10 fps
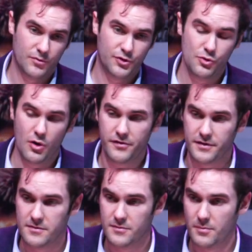too
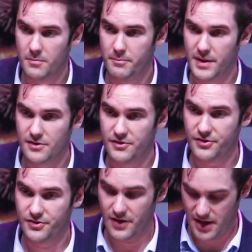often
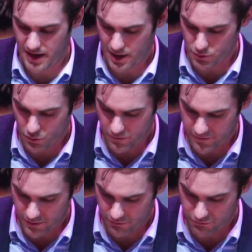bears out
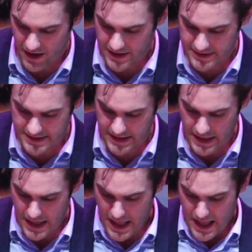over reality.
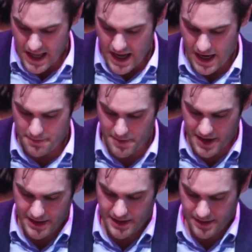And
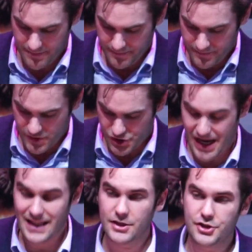my
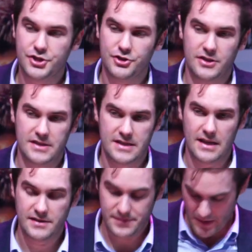challenge to you is
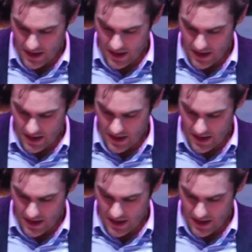this: